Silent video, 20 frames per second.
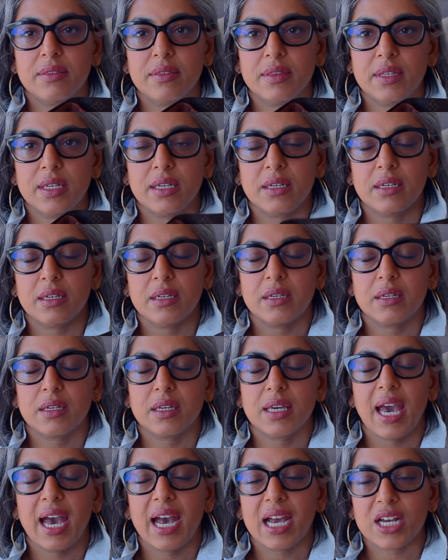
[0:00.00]
the
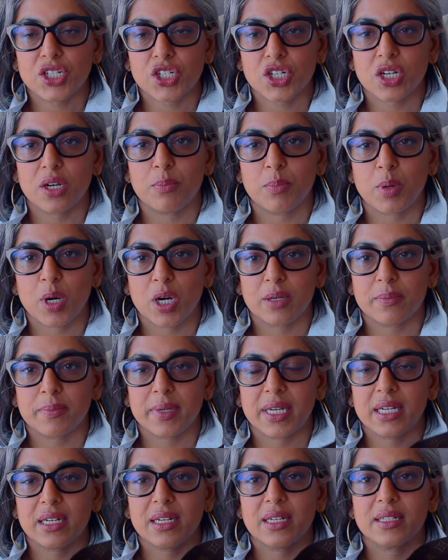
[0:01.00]
cash
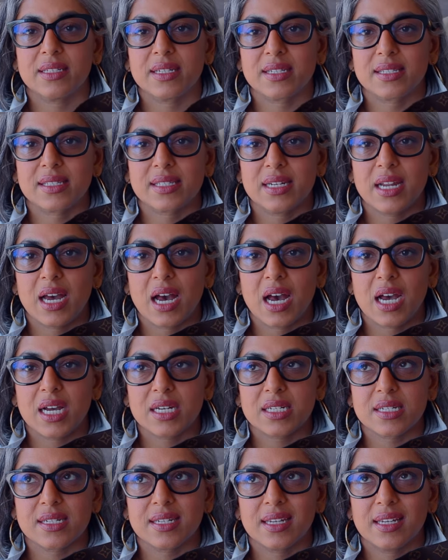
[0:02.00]
compartment does
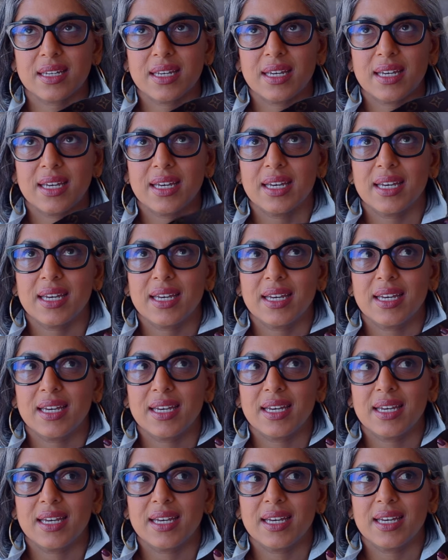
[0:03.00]
not
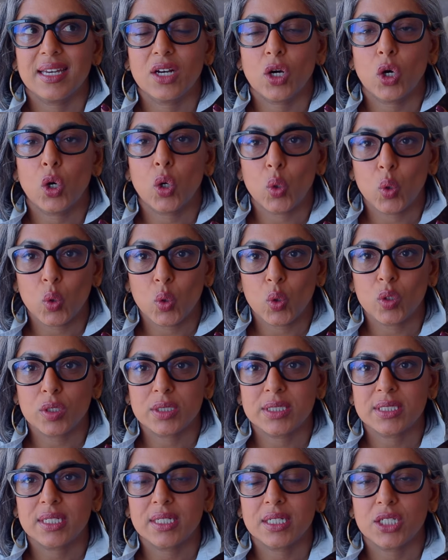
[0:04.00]

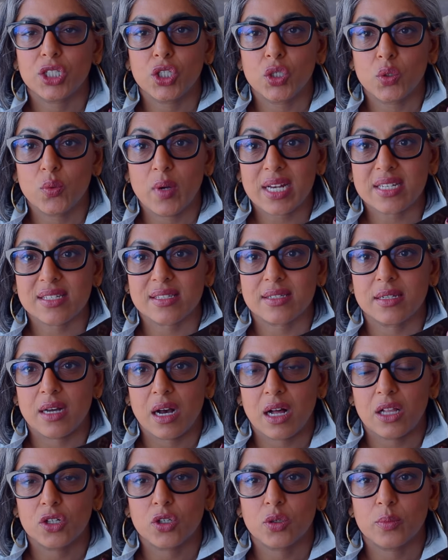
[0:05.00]
hold US
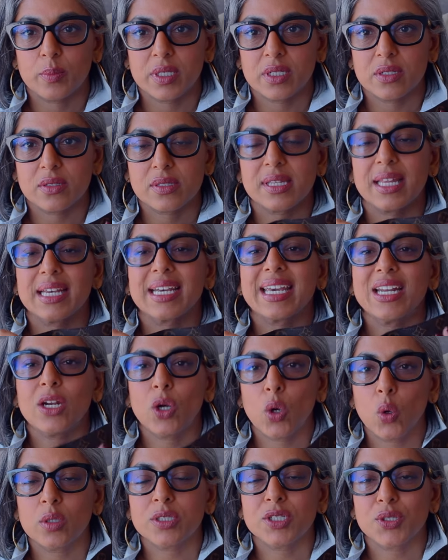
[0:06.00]
dollar bills. Like, it
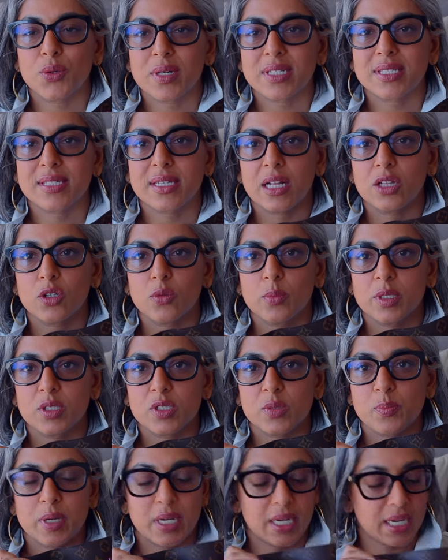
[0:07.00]
holds US dollar
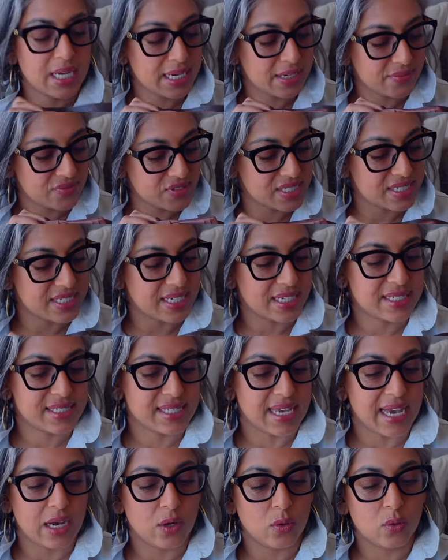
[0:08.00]
bills, but it kind of sticks
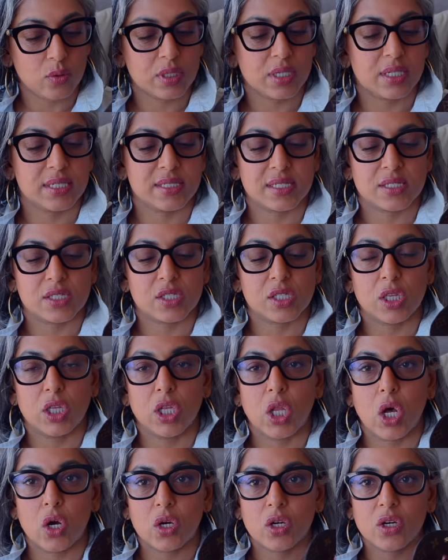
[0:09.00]
out because it's
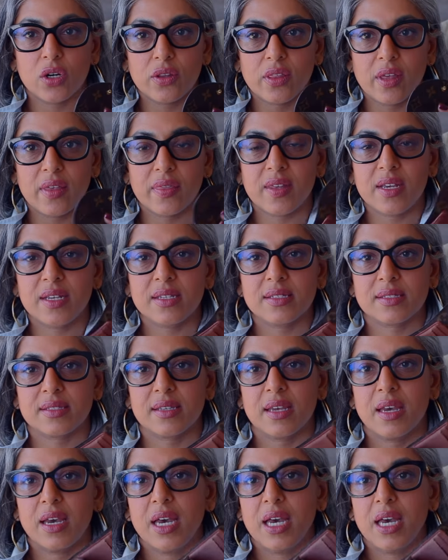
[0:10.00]
longer than this.